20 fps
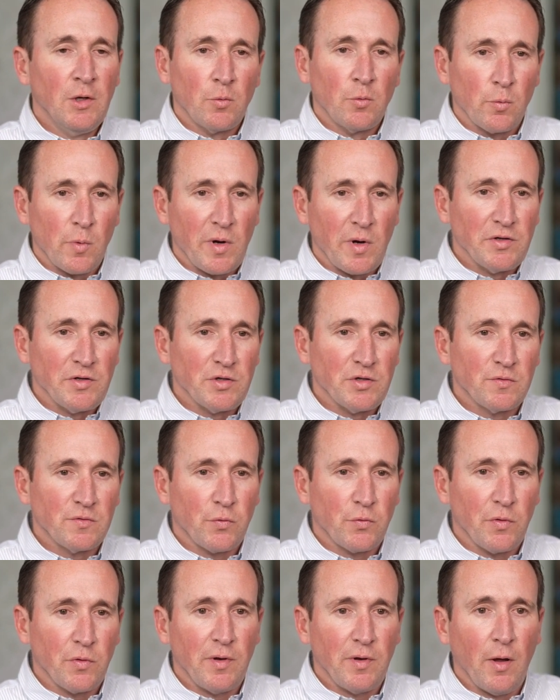ranges
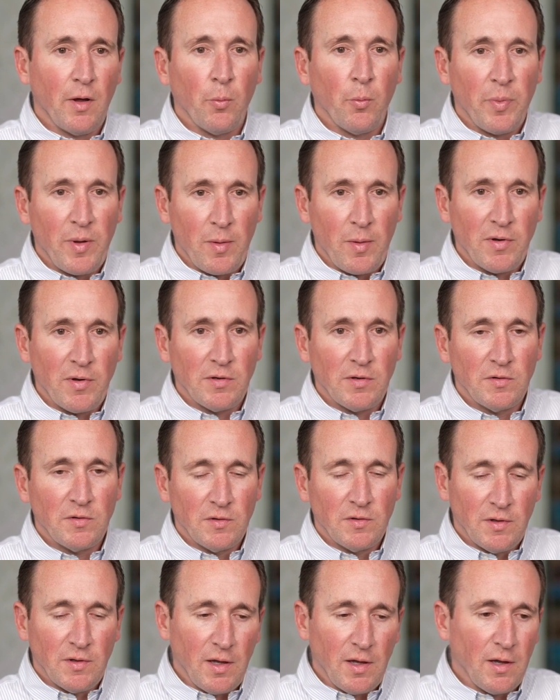for the down payment.
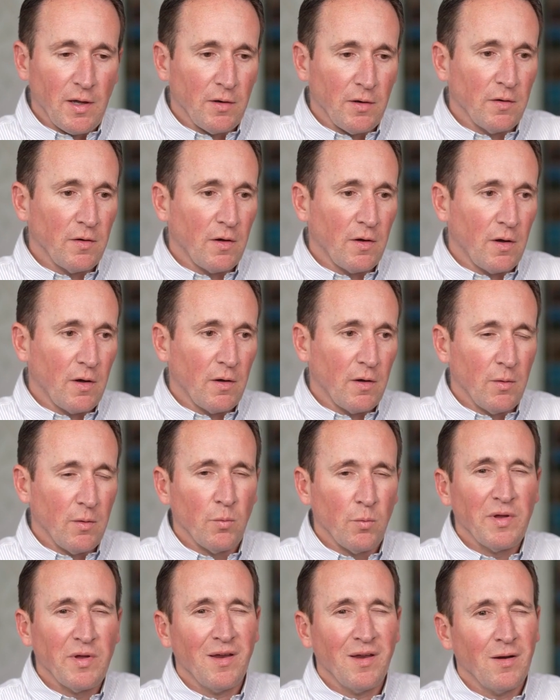
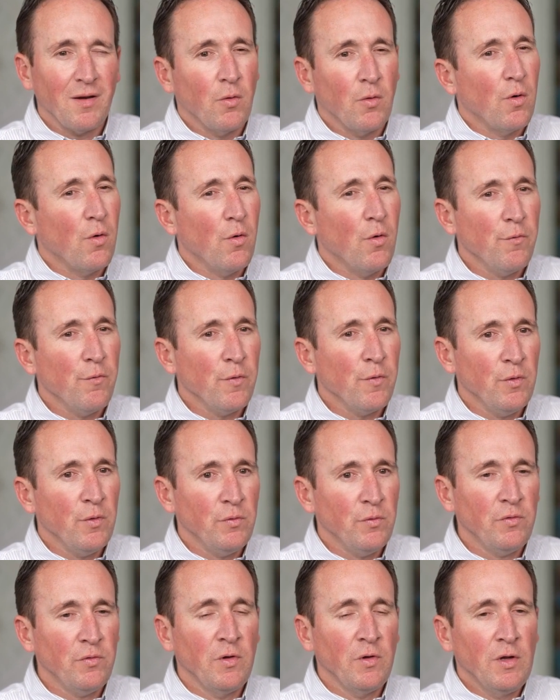And we kind of go over
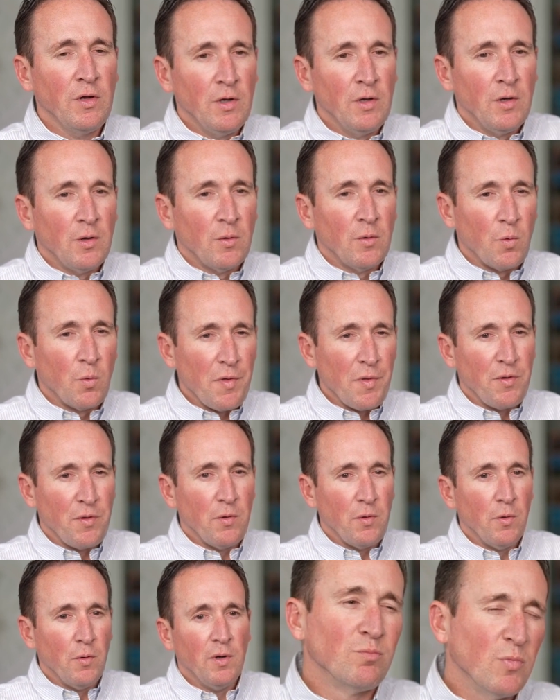those with
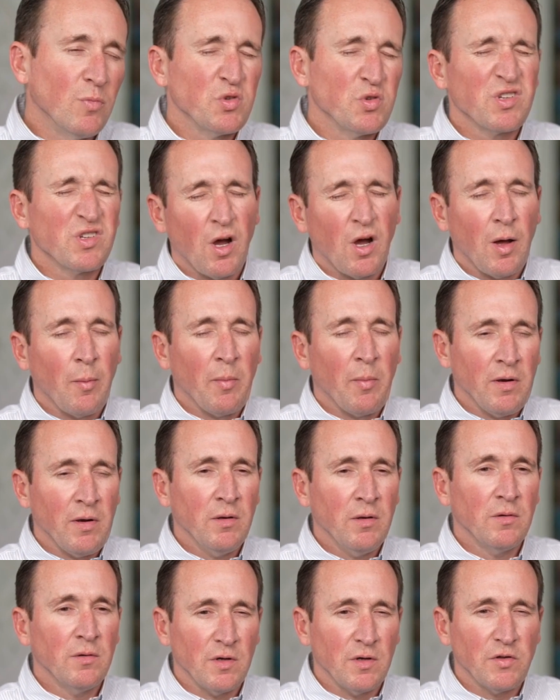you. Most common
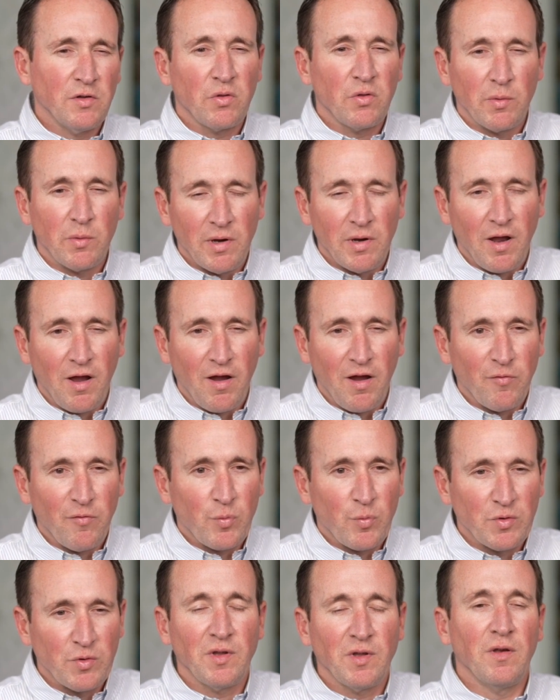is
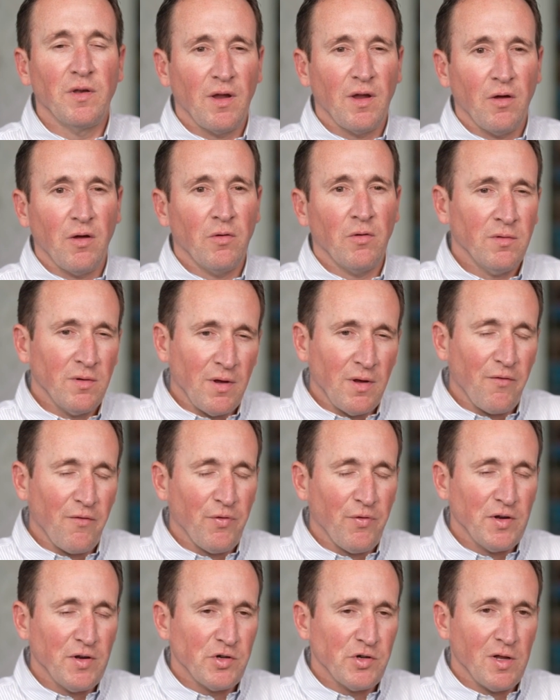3.5% down
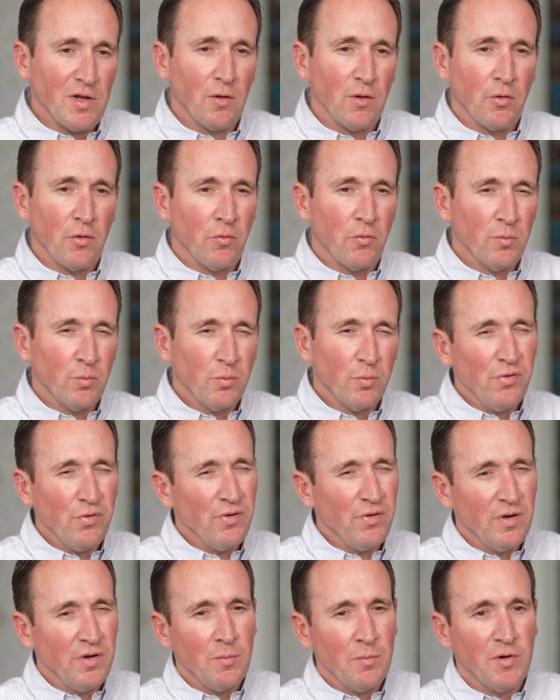FHA loan.
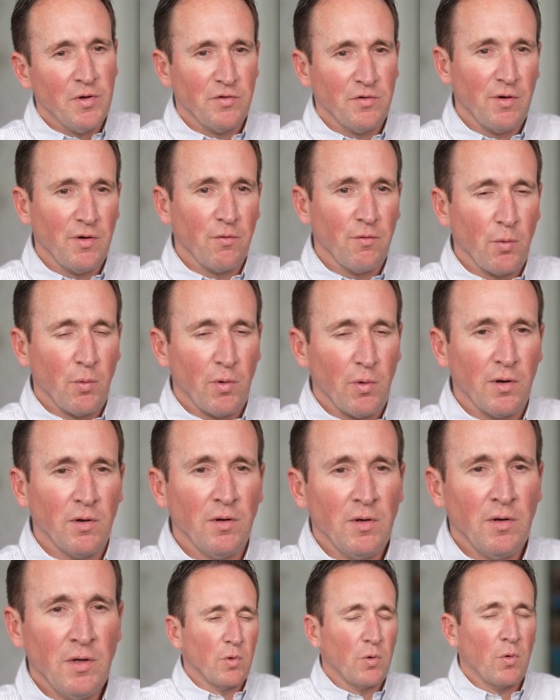Pretty much everyone
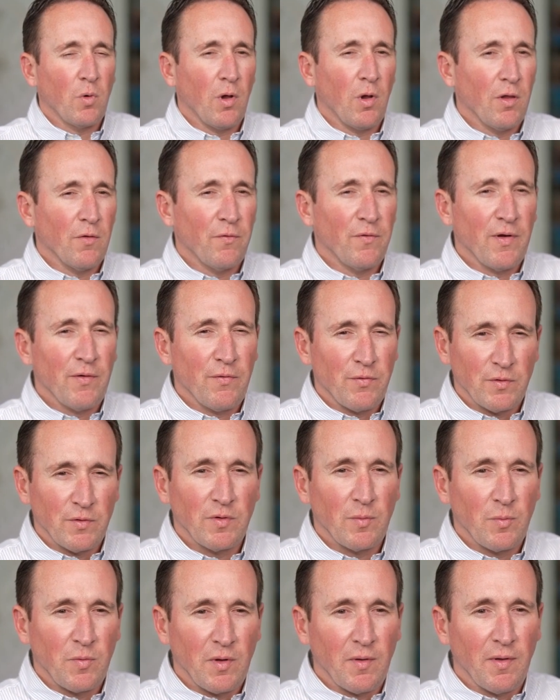would qualify for
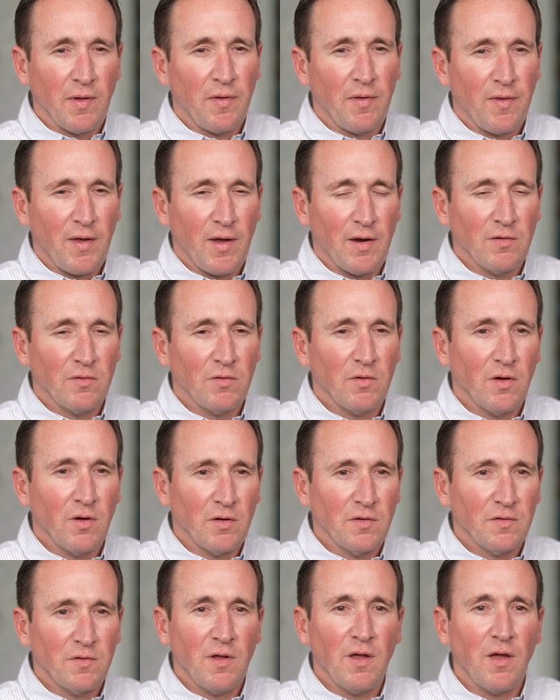something like that as
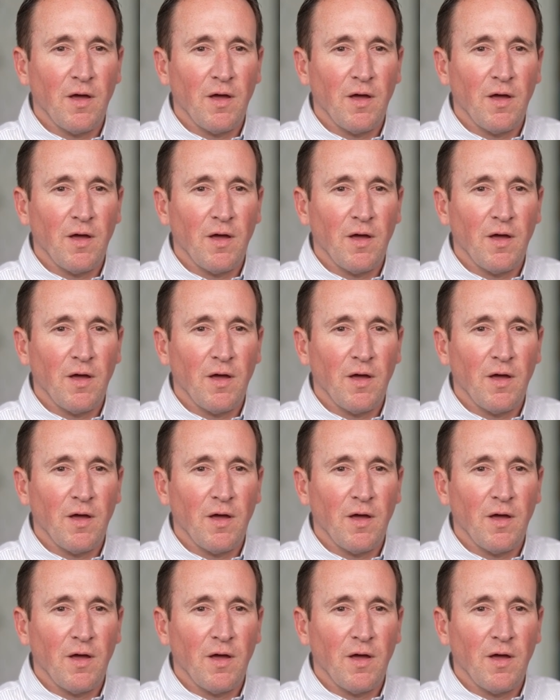long as they